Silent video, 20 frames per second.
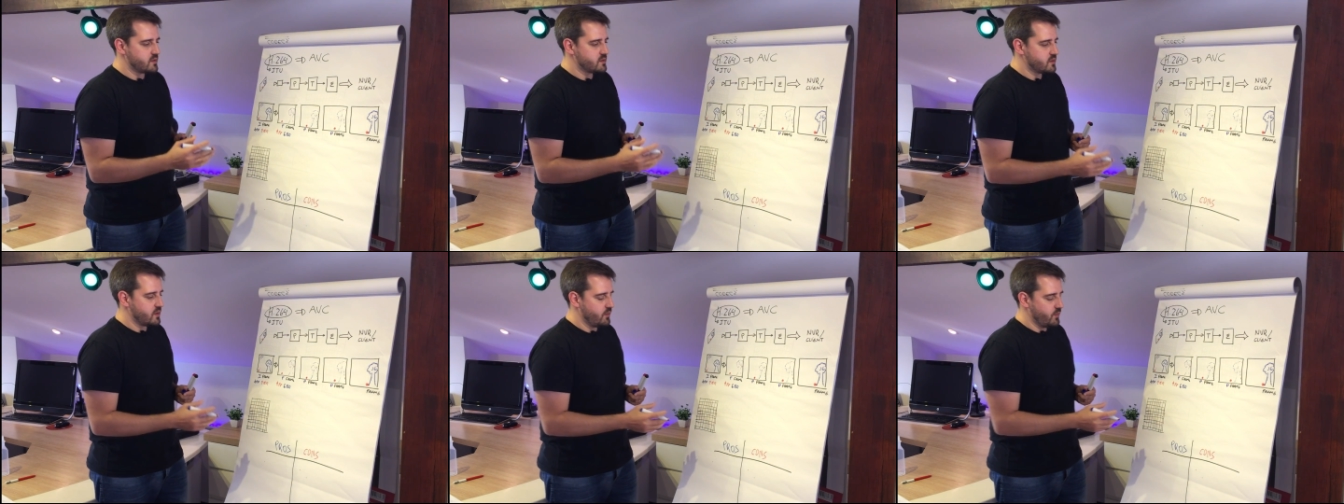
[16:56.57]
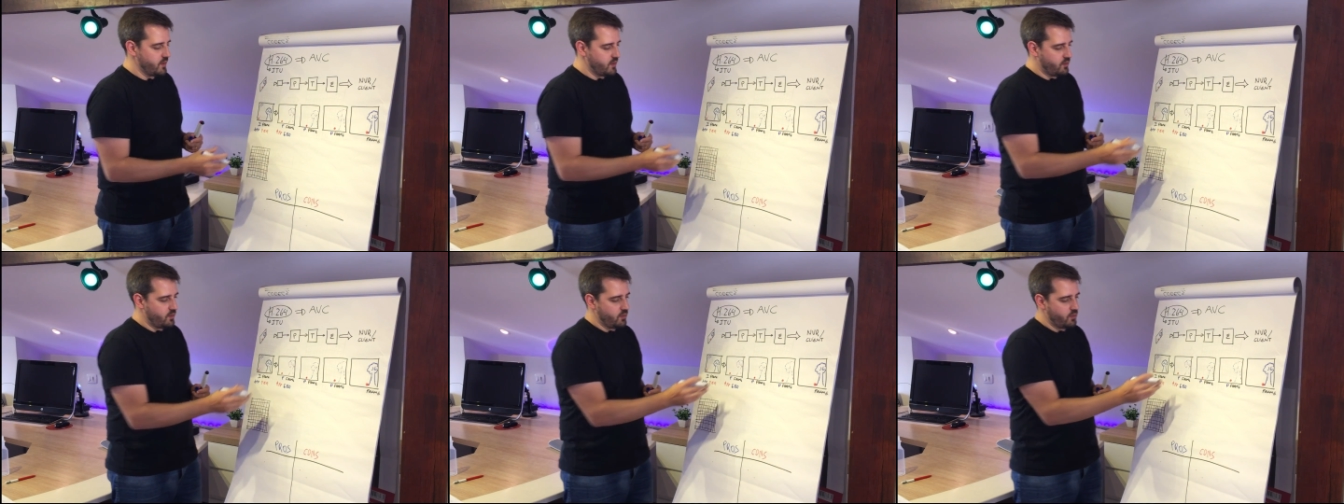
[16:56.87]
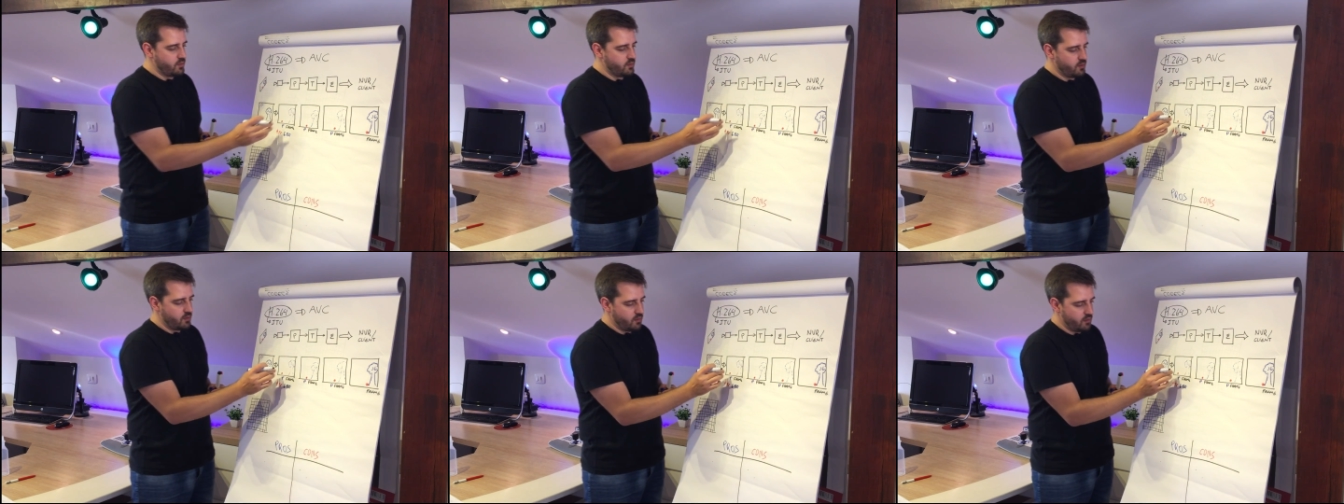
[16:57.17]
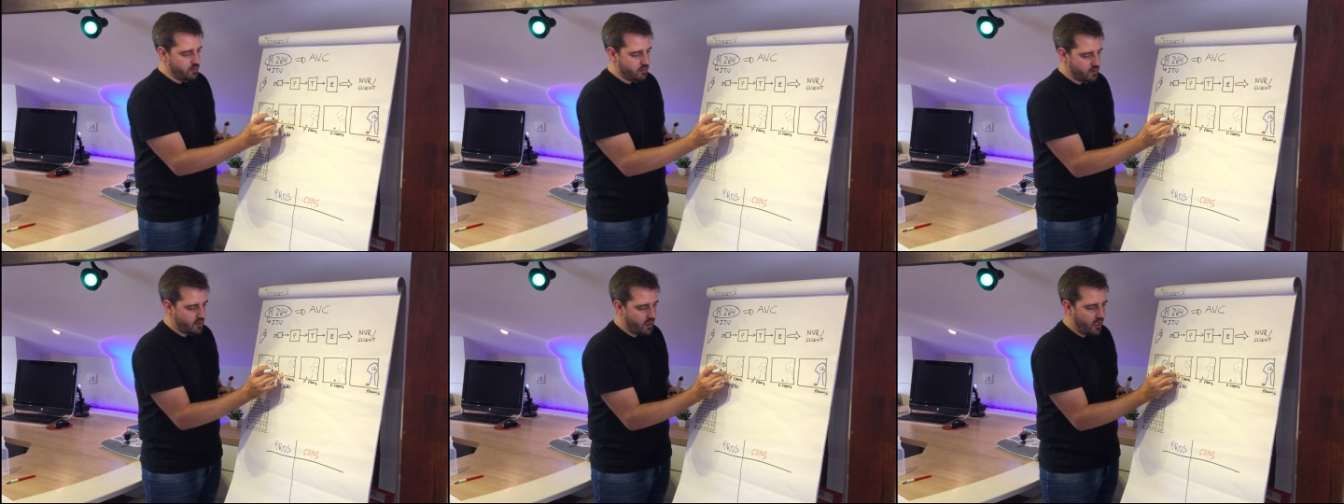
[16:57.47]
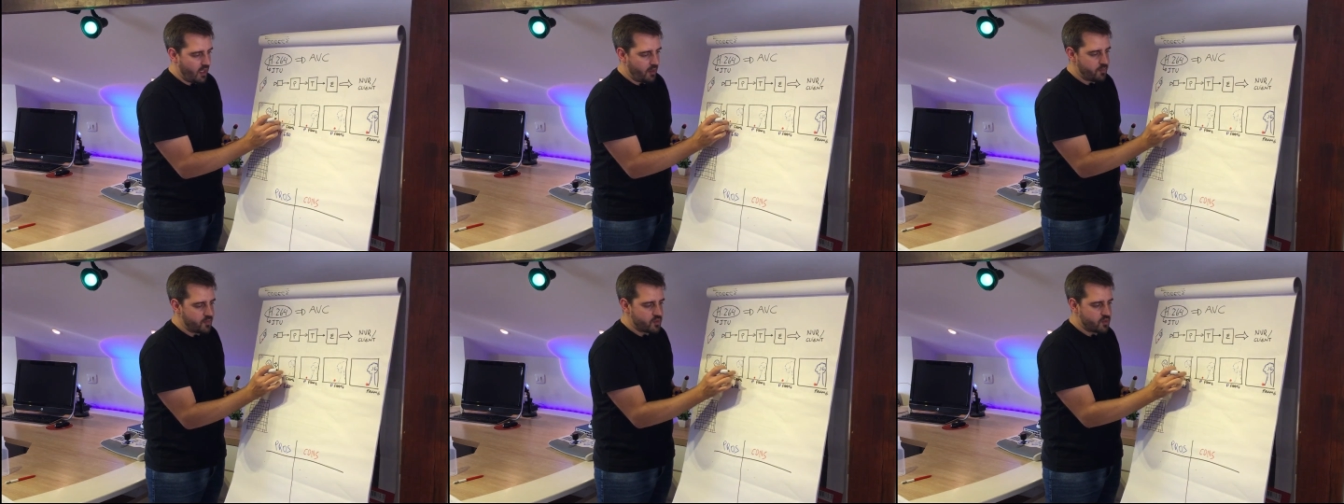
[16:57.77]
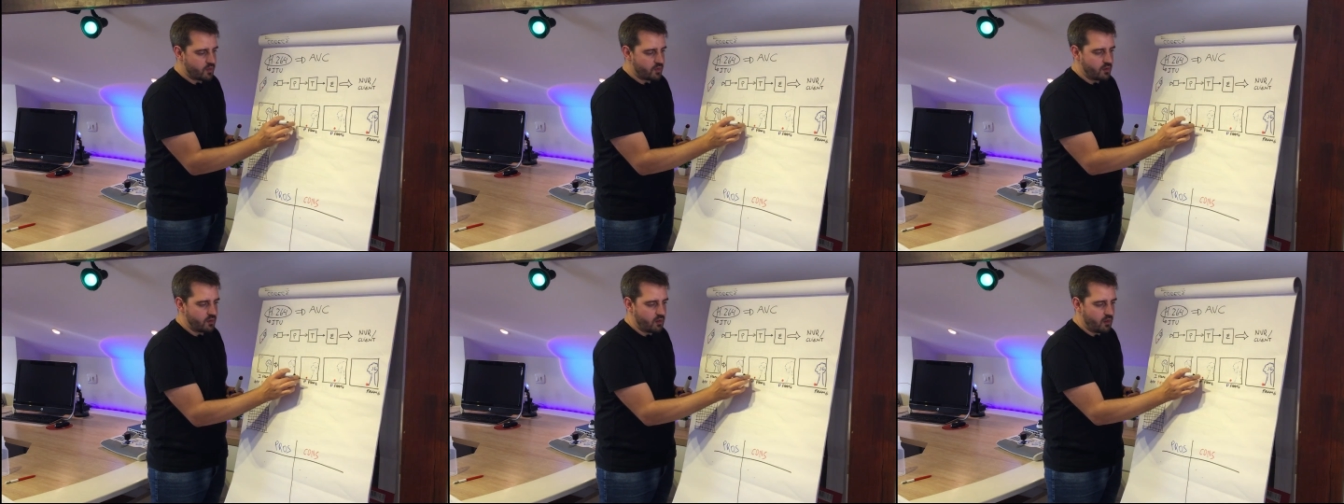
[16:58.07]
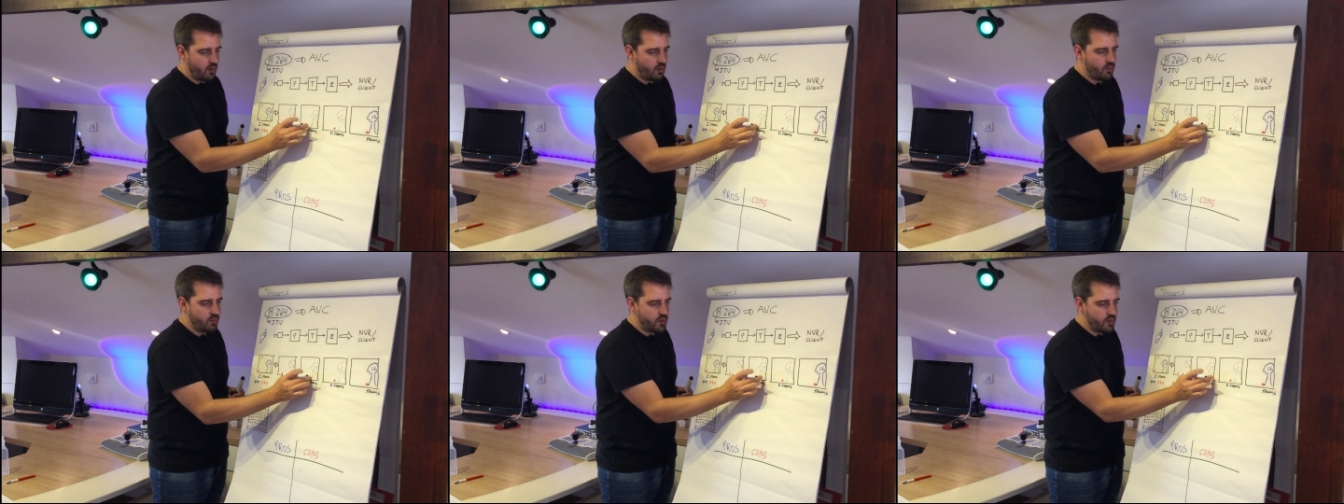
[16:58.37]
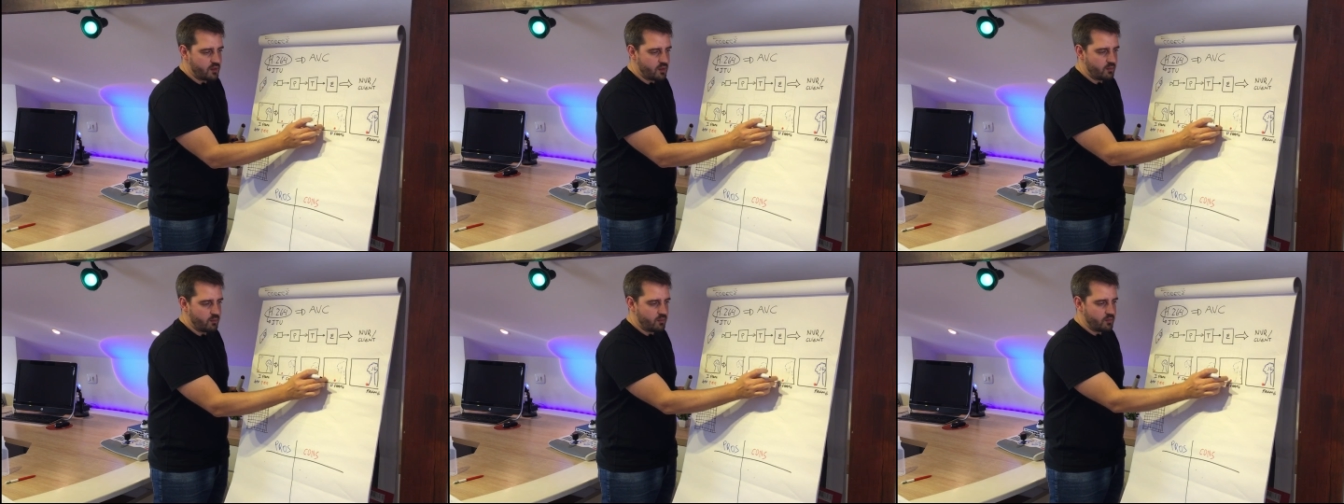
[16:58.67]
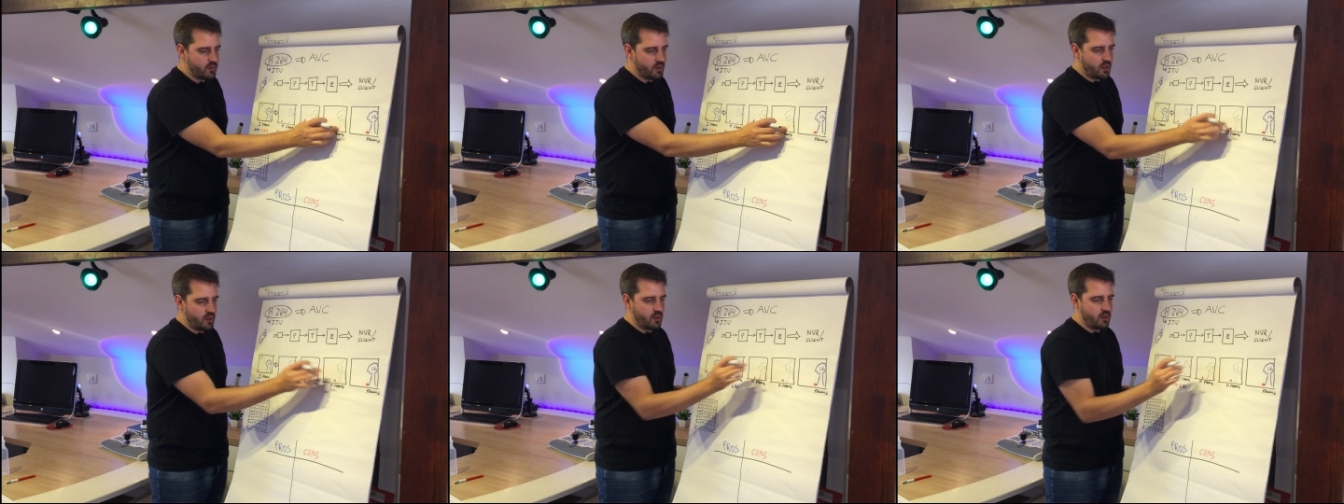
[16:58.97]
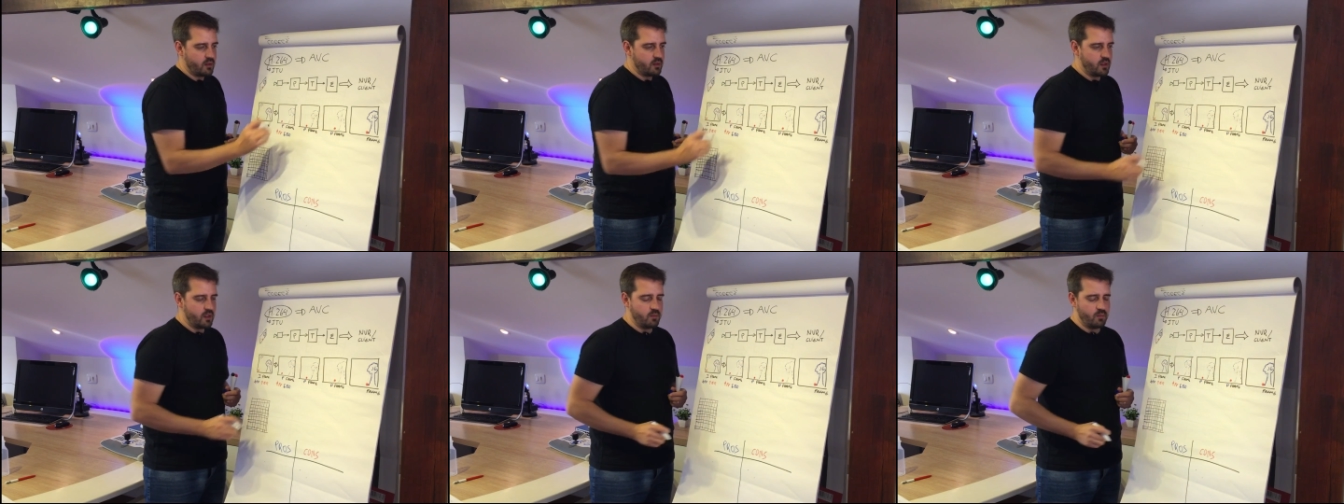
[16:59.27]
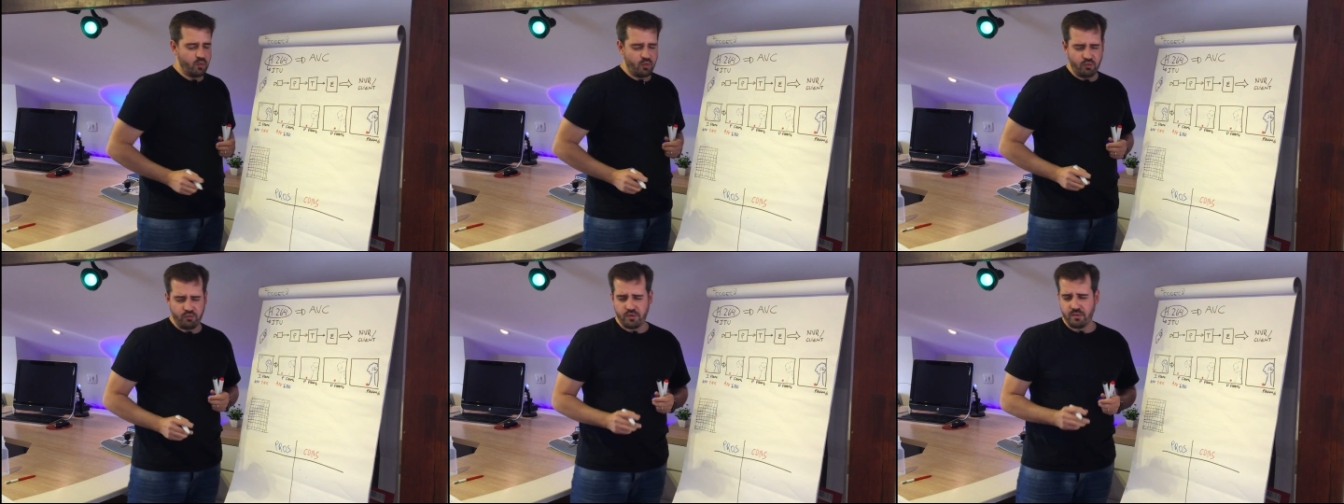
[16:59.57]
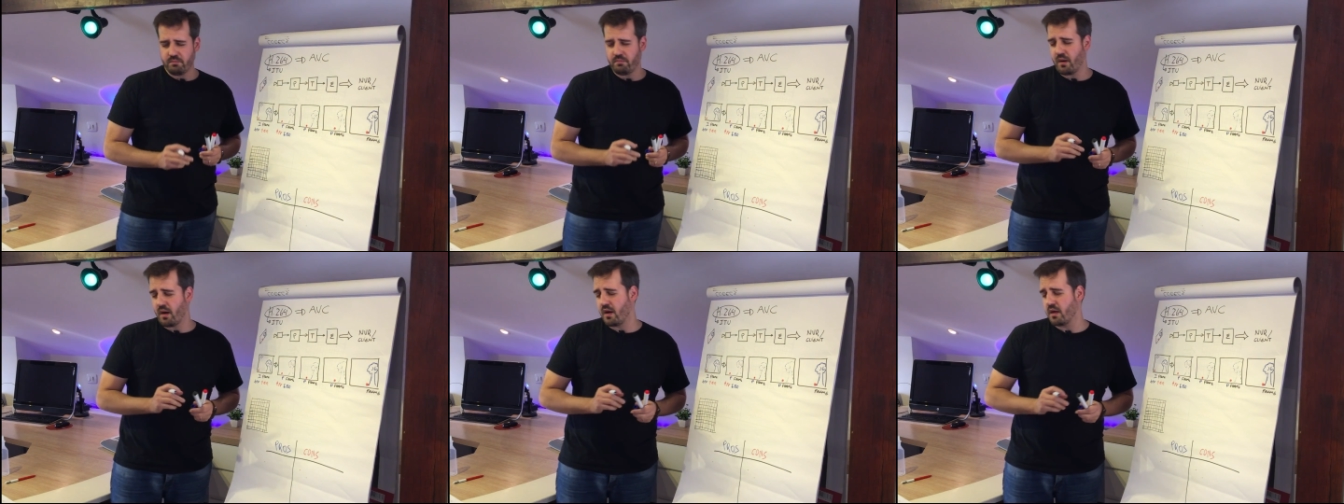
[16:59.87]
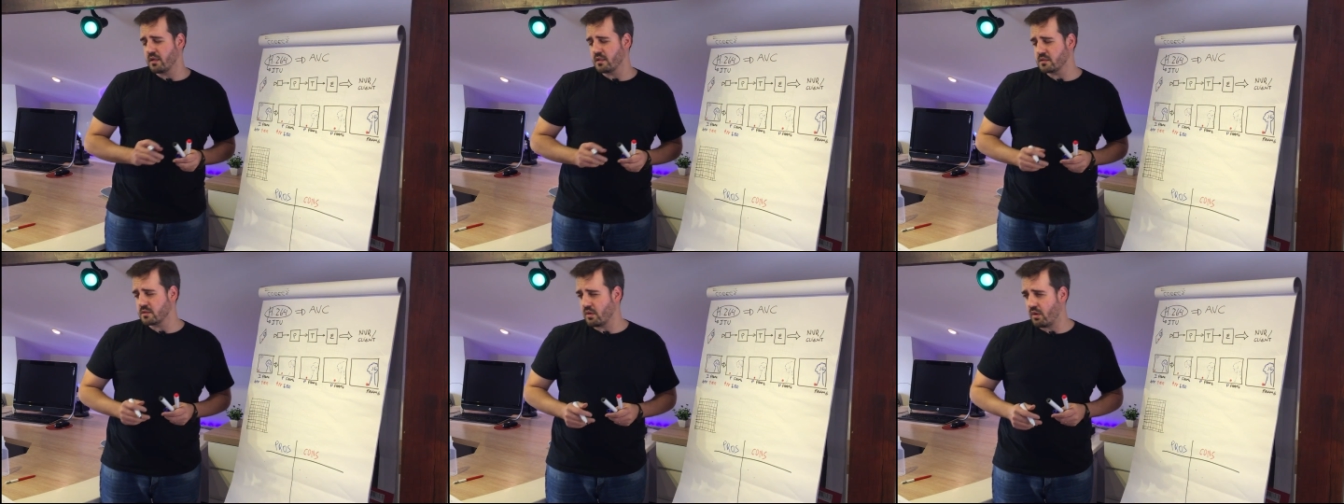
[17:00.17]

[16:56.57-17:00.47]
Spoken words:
So it will capture only the moving parts,